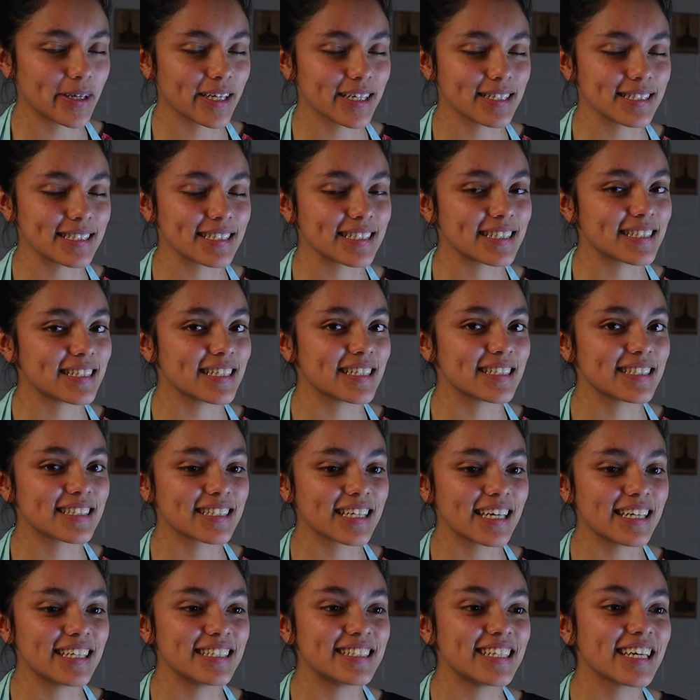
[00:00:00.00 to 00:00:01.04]
because this is
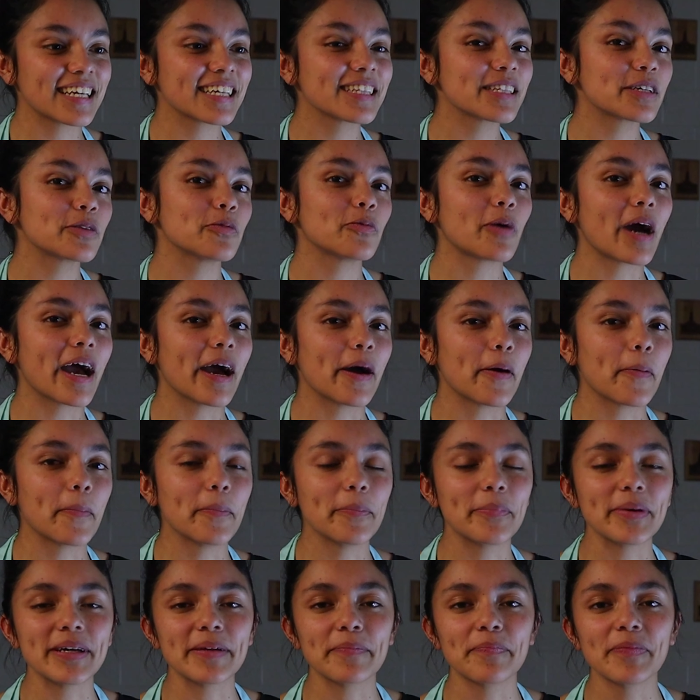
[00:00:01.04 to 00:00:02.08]
going to take a little while,
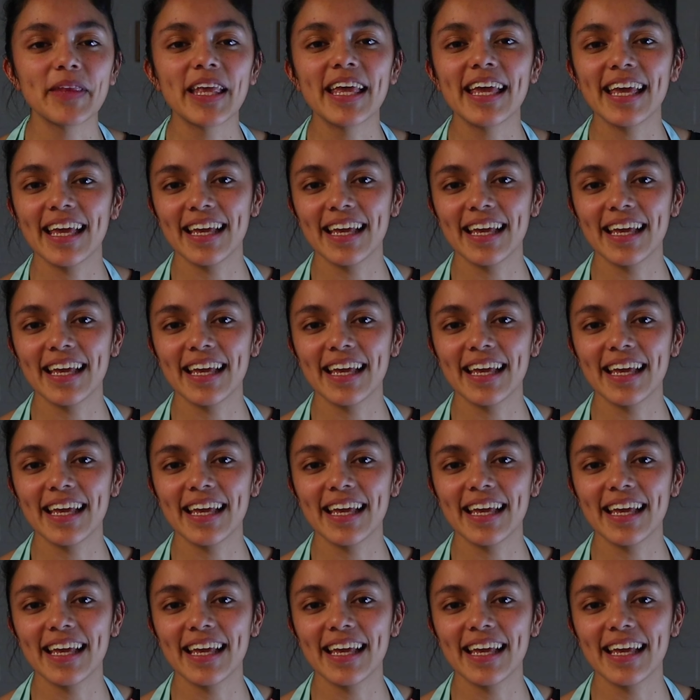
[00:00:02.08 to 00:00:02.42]
but